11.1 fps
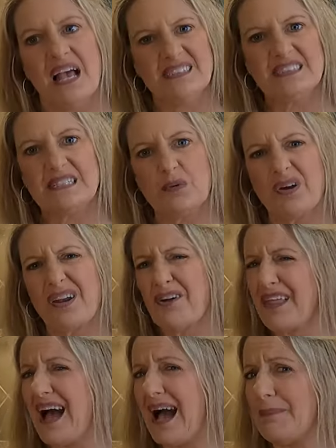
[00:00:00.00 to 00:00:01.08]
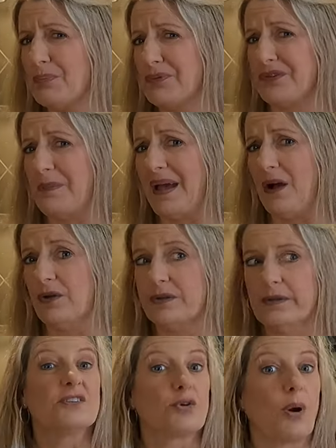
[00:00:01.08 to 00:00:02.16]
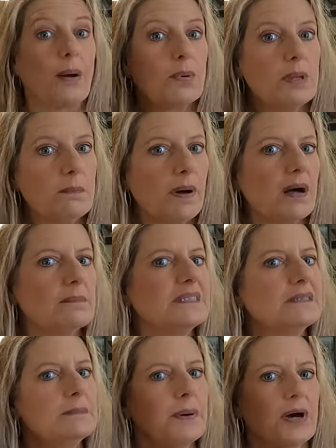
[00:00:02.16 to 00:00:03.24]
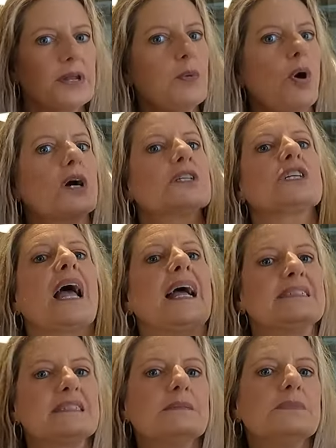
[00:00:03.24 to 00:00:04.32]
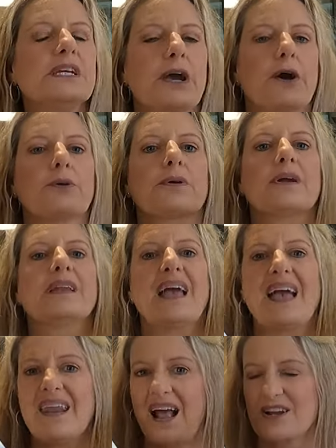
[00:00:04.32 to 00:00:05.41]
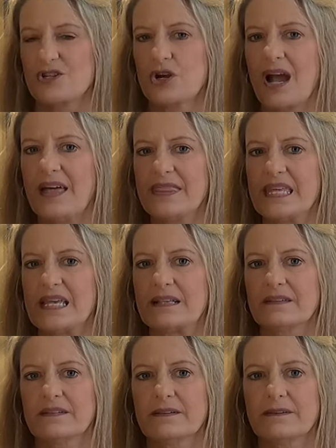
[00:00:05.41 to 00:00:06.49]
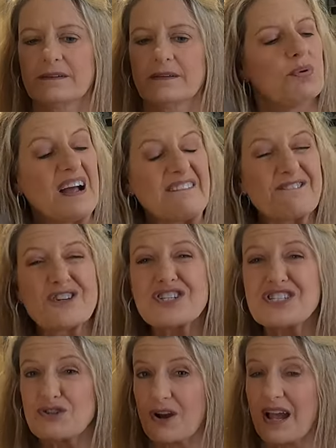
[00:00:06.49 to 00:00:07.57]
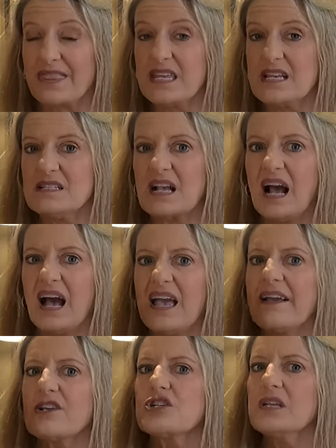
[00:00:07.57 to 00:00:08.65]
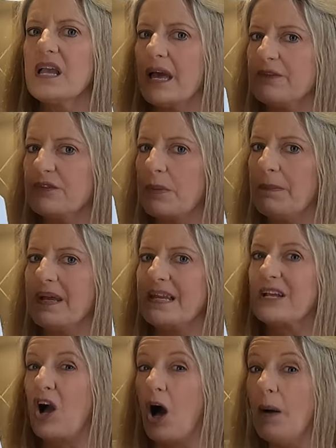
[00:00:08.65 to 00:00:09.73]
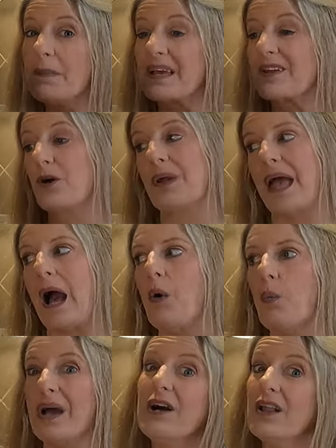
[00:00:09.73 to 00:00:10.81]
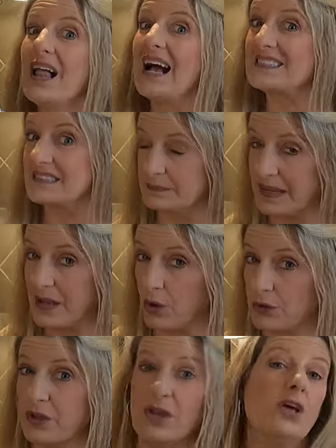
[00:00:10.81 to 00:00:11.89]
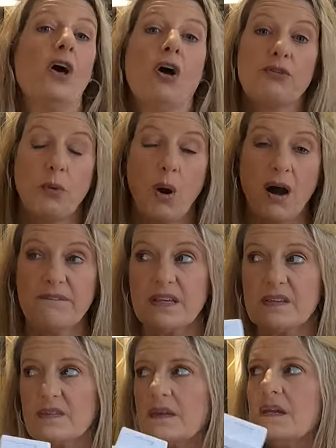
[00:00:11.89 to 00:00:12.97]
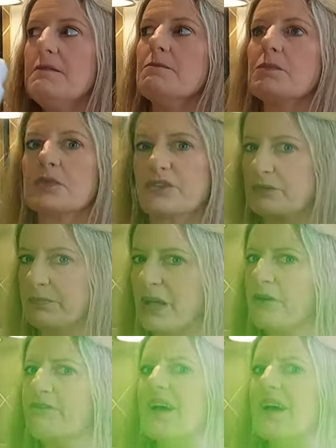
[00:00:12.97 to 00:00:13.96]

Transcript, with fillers: and see what all the hype was about. So I went and bought me some body wash and some deodorant and I tried these. When I first tried these, I actually had somebody comment on how well I smelled. So obviously, the smell